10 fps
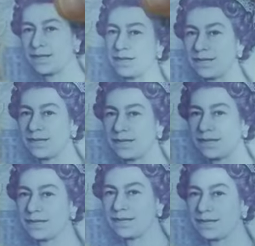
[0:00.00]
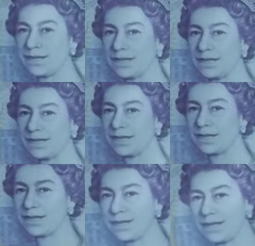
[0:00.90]
genuine note on
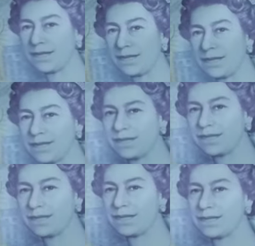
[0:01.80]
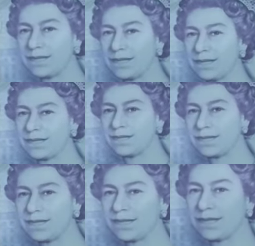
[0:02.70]
top and line them up
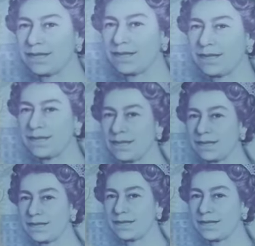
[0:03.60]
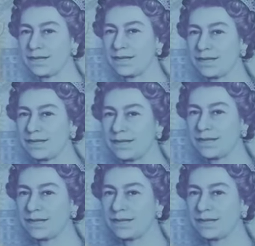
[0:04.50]
you can see um,